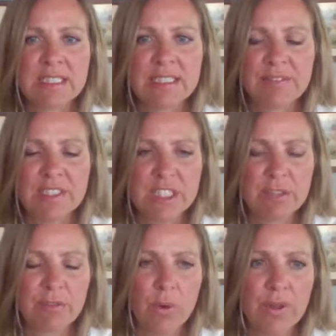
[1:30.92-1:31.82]
Division
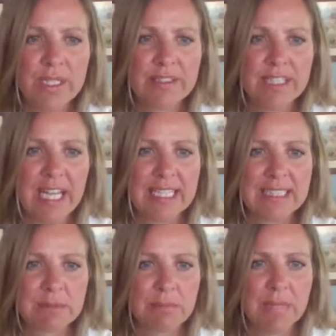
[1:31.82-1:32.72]
of Oil, Gas,
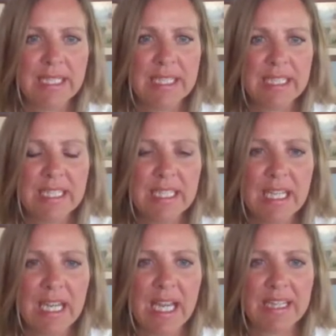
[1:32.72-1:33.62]
and Mining,
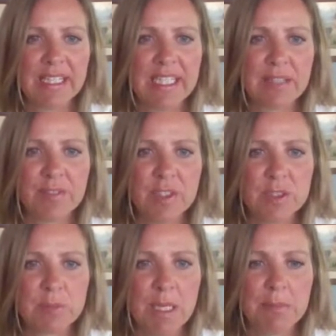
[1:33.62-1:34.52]
and the
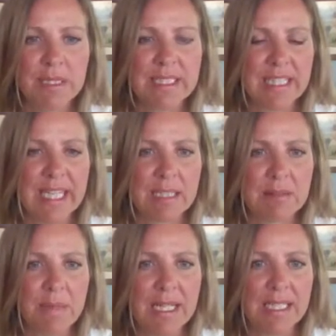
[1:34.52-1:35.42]
Governor's Public
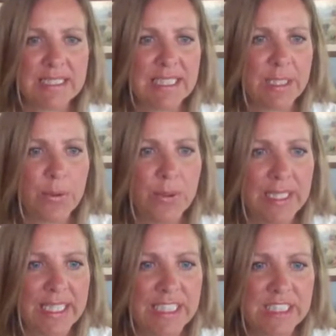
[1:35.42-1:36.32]
Land Policy
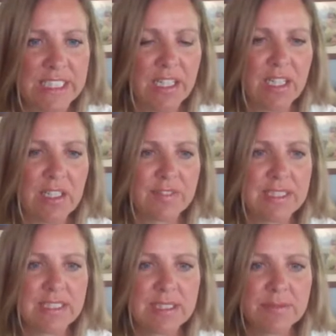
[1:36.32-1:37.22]
Coordination
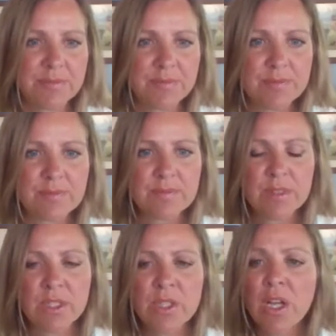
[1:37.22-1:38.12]
Office.
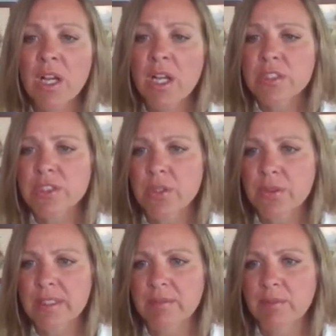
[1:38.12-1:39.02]
So,
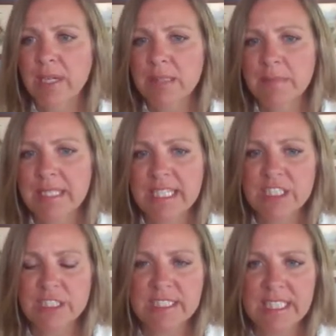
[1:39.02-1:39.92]
the
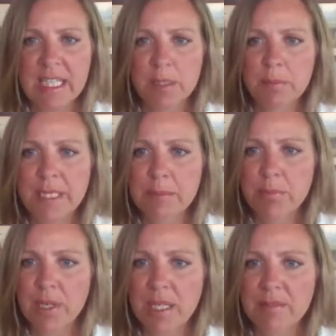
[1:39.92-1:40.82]
recommendations that are being
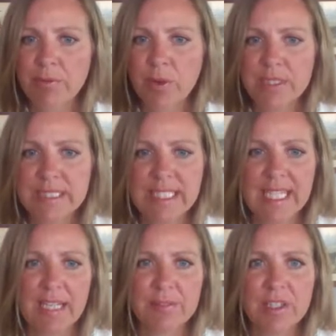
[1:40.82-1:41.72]
brought forward today
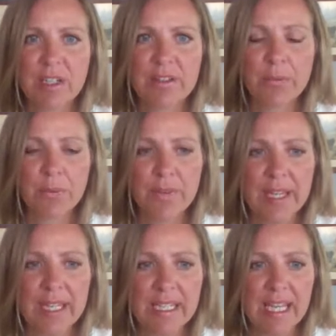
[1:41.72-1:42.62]
have gone through
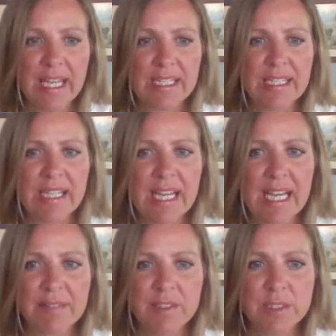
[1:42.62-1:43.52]
that and
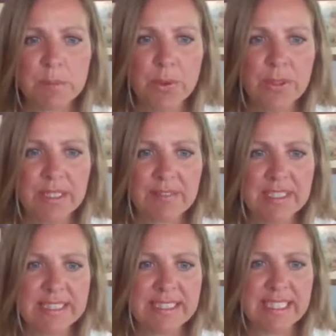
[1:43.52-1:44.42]
have the support of the
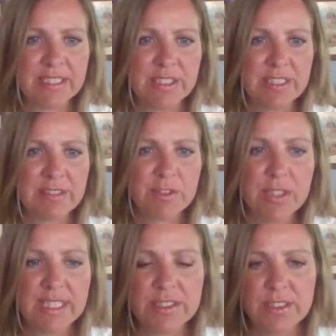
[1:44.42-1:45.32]
Executive
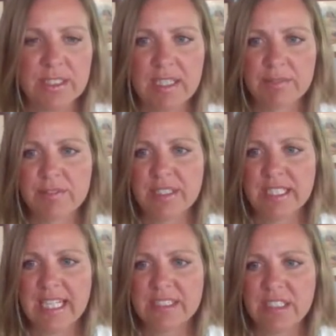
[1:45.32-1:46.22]
Director of, the
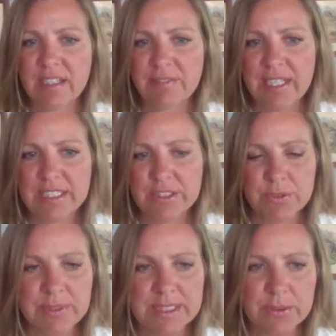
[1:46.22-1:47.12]
Nat- of Natural
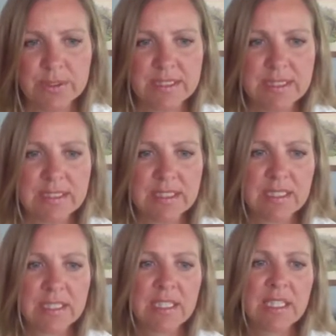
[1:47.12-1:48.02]
Resources.
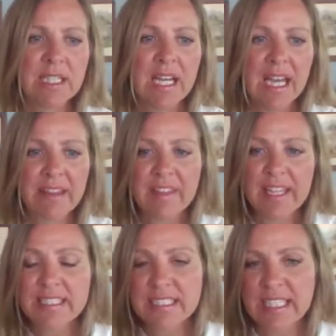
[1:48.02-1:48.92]
And
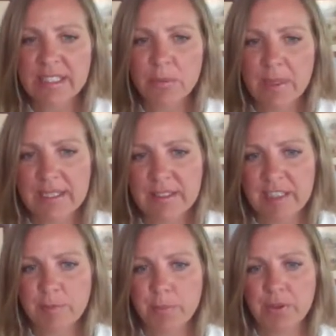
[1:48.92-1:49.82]
then today, the
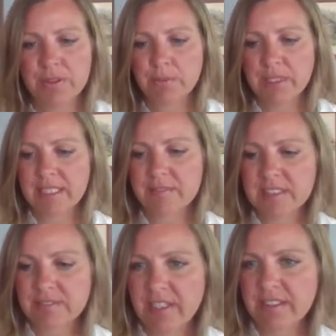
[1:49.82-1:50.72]
Wildlife Board will give
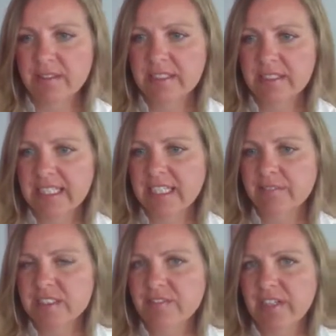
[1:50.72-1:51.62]
its final, can
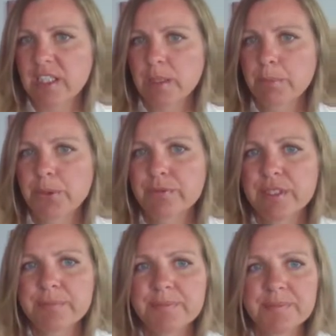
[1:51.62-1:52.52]
give its final
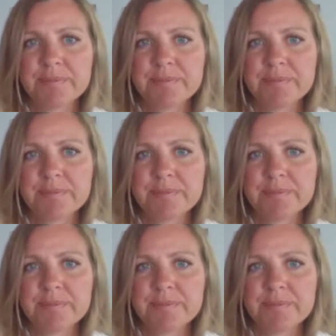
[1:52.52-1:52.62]
approval.